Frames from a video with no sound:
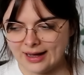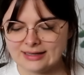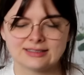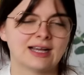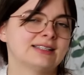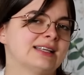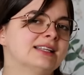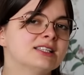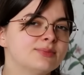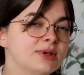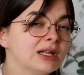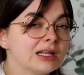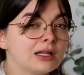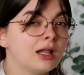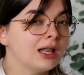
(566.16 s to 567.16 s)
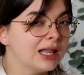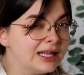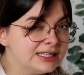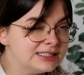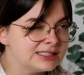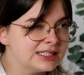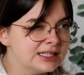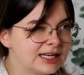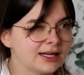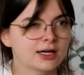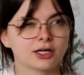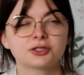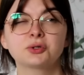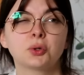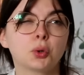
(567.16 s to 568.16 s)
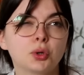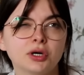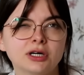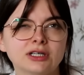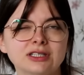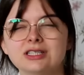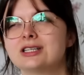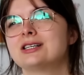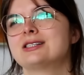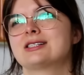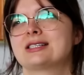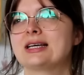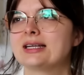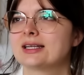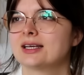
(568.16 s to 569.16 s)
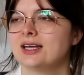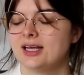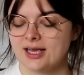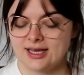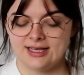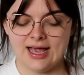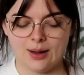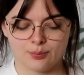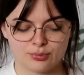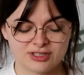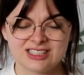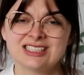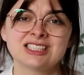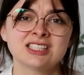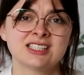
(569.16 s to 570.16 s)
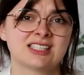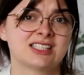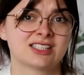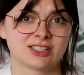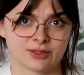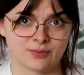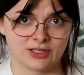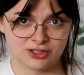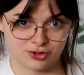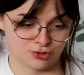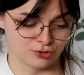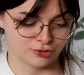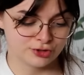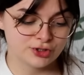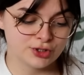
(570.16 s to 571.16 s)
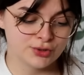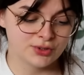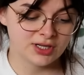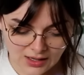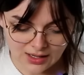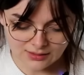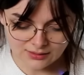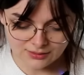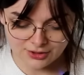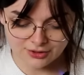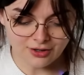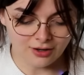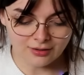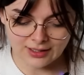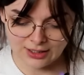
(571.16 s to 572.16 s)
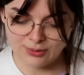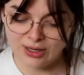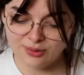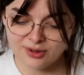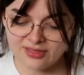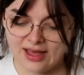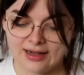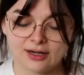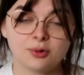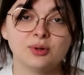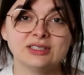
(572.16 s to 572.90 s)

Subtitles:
tend to be a little lazy and cut corners. And yeah, precision is just not my strong suit. And you can't get away with that in